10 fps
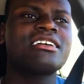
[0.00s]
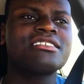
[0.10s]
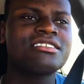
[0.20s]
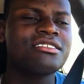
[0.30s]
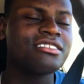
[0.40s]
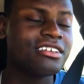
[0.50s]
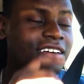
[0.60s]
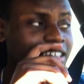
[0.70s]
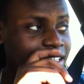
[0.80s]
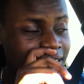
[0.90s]
It sounds
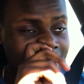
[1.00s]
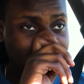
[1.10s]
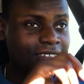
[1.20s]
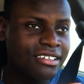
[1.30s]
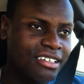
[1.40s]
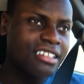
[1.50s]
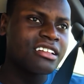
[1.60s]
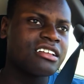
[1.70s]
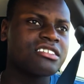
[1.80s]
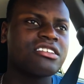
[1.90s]
good.
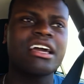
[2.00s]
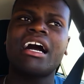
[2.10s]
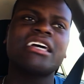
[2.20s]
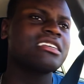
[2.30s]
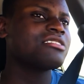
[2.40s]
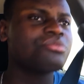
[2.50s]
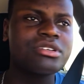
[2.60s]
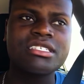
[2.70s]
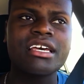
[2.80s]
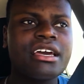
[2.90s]
So yeah, as I
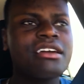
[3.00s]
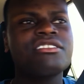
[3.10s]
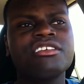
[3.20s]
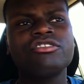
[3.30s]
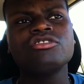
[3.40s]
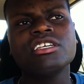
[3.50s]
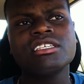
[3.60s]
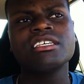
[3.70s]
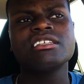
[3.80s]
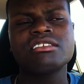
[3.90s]
was saying, the
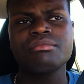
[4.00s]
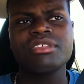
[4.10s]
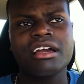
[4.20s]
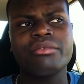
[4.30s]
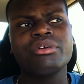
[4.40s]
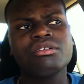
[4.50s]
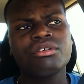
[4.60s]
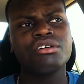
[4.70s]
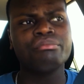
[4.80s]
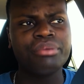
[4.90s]
2ZZ, it's something I
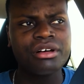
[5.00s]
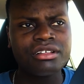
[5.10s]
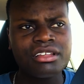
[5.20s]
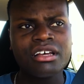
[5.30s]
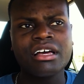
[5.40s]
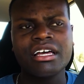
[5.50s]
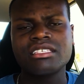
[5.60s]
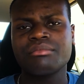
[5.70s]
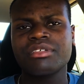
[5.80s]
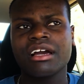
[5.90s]
really want to build.
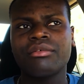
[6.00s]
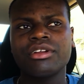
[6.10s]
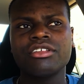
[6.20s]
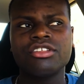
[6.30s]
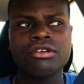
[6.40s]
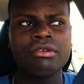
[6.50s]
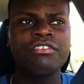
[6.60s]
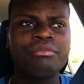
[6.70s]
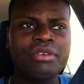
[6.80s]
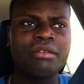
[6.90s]
It's something I want to
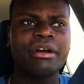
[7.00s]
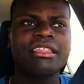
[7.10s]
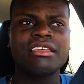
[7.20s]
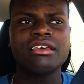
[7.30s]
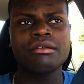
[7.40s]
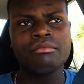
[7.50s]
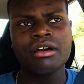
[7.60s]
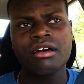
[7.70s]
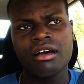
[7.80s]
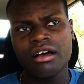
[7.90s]
do with me and my
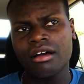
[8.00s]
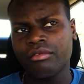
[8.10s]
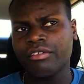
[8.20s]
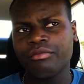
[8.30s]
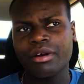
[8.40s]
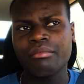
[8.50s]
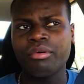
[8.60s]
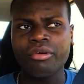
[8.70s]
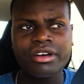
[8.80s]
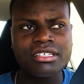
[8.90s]
team, with
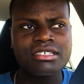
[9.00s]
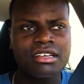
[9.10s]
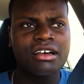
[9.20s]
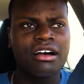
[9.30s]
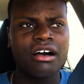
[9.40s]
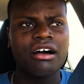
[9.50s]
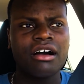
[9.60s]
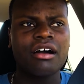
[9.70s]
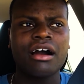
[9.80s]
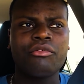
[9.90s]
my boys.
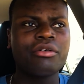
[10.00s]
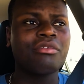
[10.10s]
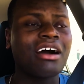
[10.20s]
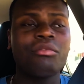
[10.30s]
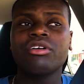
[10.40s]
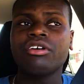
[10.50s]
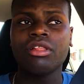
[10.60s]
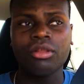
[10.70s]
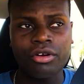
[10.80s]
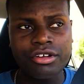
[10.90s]
I
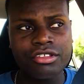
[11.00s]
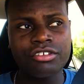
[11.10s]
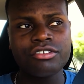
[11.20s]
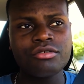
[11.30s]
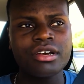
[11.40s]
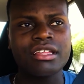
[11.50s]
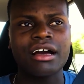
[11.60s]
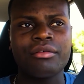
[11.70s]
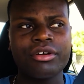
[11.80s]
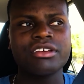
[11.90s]
want to learn to do
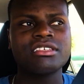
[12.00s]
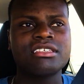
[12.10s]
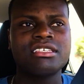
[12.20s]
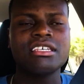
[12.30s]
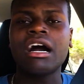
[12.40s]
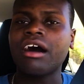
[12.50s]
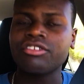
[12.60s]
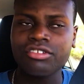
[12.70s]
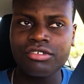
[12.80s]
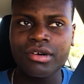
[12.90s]
it. I want to see
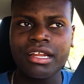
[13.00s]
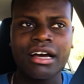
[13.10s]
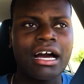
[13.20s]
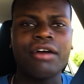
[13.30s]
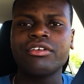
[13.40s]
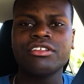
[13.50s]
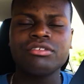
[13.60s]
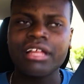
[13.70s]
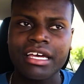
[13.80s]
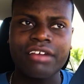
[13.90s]
how to do it. I
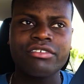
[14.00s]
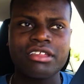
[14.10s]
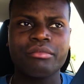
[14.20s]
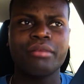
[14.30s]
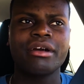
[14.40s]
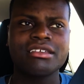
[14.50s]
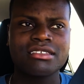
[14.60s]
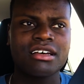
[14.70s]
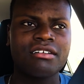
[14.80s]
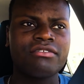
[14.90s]
want to do everything by
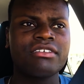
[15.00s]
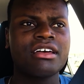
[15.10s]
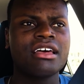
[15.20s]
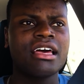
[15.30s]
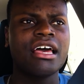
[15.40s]
myself,